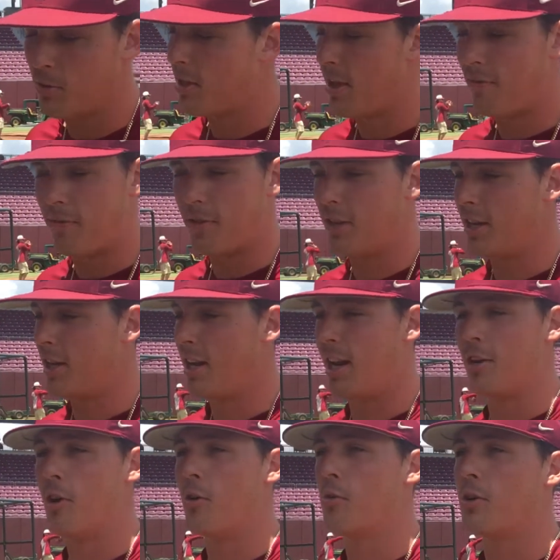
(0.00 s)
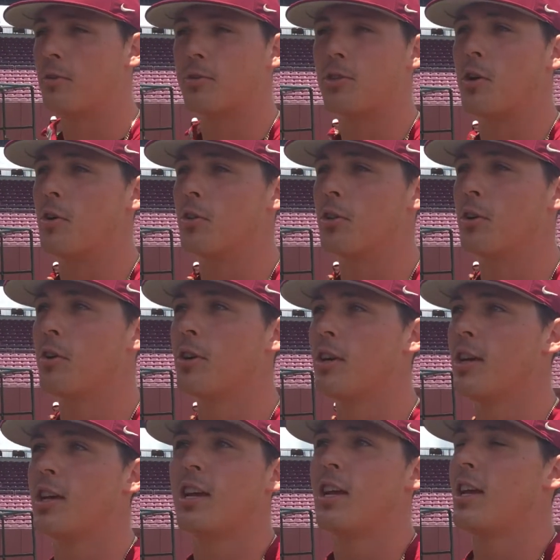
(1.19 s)
what that feeling, and I know what he was going through.
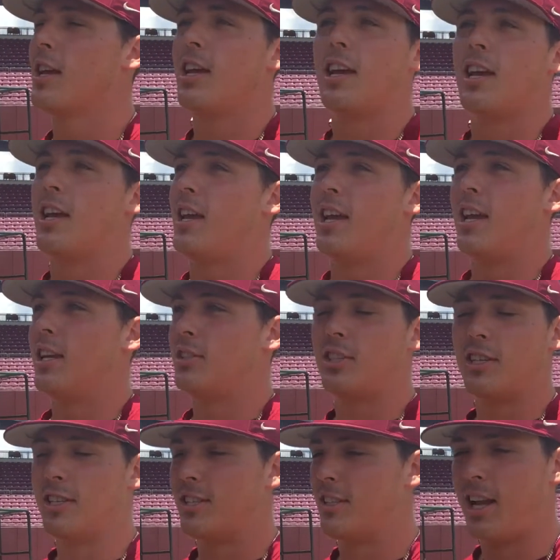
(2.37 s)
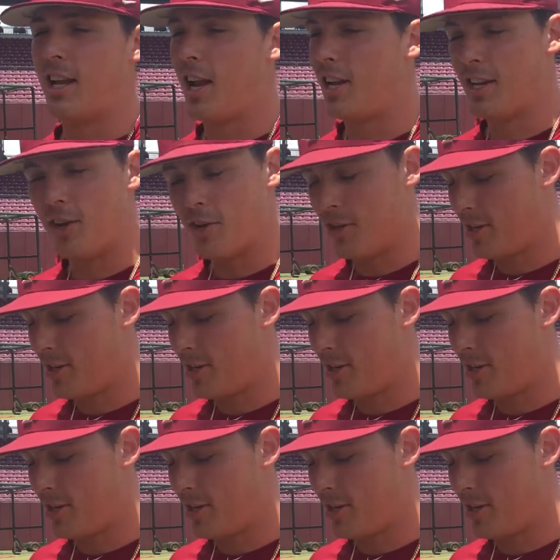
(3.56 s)
And it's just, I knew